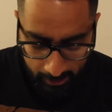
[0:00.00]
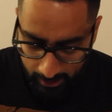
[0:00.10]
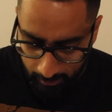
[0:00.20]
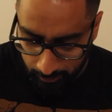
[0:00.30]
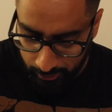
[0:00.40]

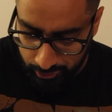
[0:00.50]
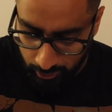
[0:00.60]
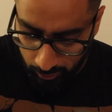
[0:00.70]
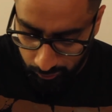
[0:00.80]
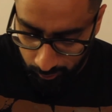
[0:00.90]
a couple of
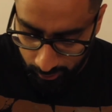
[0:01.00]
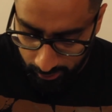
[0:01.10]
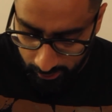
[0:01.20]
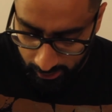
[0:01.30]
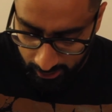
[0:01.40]
jokes
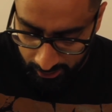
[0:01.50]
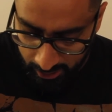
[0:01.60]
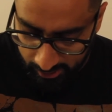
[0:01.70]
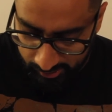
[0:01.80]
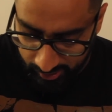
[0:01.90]
were kind of
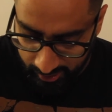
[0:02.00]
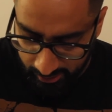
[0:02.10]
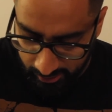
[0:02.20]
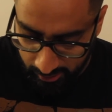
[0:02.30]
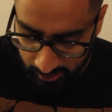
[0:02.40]
nice. I
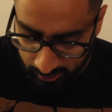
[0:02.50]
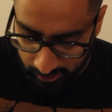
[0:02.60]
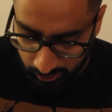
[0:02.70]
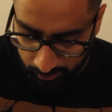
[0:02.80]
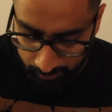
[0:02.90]
think the
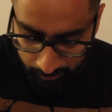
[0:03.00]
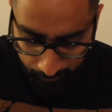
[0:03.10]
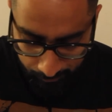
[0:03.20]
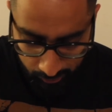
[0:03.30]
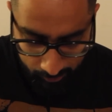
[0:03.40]
the
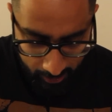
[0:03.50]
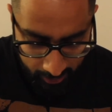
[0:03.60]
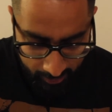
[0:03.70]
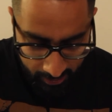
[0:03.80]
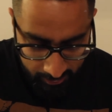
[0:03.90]

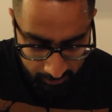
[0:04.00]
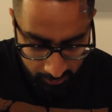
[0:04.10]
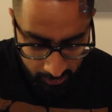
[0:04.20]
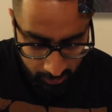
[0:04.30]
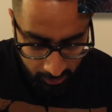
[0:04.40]

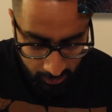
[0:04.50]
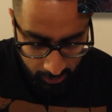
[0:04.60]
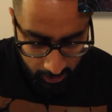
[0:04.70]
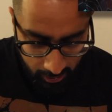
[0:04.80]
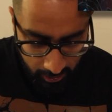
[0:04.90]
Spider-Man
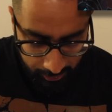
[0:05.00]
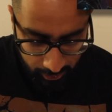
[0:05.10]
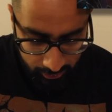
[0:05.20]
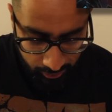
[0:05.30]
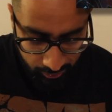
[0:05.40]
uh,
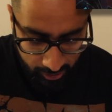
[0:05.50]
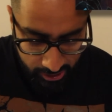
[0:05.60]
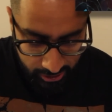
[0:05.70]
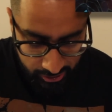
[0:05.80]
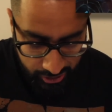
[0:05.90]
Doctor
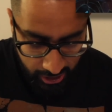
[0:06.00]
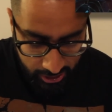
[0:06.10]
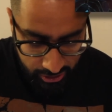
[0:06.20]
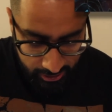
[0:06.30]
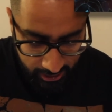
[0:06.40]
Strange
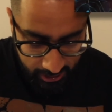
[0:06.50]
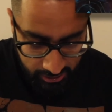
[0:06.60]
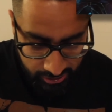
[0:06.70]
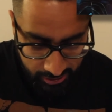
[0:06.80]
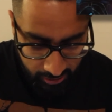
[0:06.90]
exchange at the
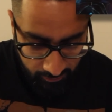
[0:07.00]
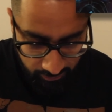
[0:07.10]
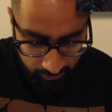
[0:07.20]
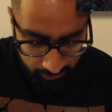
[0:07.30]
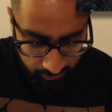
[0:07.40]
end is kind of
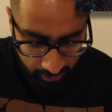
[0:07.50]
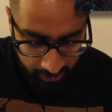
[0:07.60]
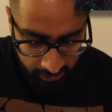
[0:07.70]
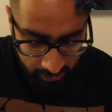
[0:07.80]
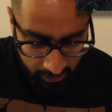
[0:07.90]

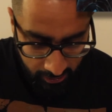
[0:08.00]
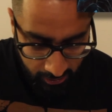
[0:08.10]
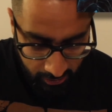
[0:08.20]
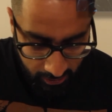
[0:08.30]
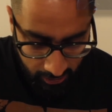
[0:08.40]
funny.
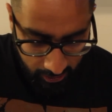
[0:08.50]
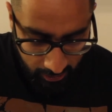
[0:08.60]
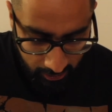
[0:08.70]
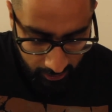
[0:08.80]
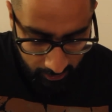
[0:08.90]

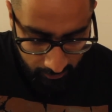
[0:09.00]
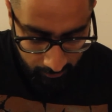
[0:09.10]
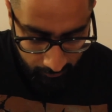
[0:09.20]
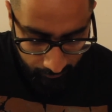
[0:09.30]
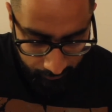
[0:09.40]

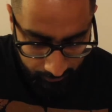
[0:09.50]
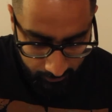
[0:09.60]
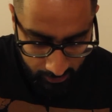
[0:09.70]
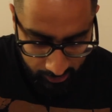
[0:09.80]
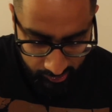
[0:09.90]
Um,
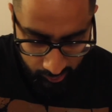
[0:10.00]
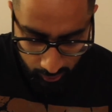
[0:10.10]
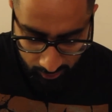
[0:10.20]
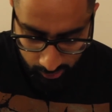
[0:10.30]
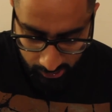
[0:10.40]
let's see,
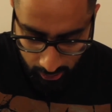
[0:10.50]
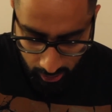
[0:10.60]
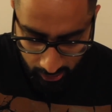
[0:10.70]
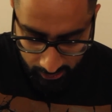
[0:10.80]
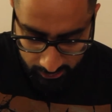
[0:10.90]
what have we
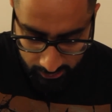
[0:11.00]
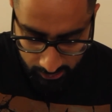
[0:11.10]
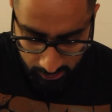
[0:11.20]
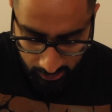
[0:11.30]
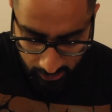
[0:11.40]
got?
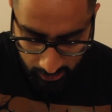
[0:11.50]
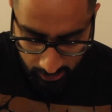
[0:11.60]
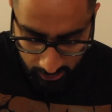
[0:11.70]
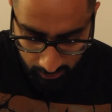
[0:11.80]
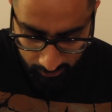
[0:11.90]

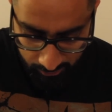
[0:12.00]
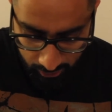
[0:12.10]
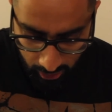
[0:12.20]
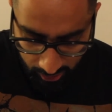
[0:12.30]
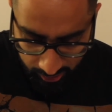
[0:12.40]
Uh,
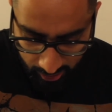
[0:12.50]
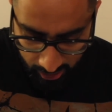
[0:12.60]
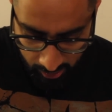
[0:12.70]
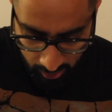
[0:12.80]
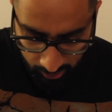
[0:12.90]
we've got
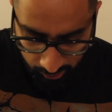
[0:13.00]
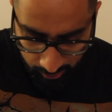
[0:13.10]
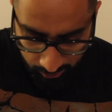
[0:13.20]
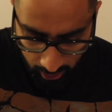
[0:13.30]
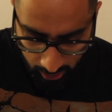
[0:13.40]
Thanos,
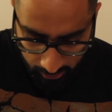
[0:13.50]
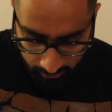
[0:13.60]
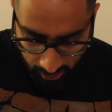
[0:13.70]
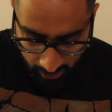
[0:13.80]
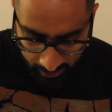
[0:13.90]
we've got
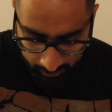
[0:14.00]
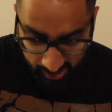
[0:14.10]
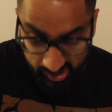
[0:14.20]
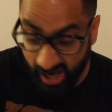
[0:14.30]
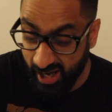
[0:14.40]
Iron
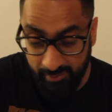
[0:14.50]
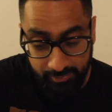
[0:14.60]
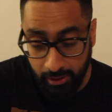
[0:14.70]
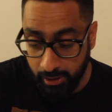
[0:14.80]
Man. See, I,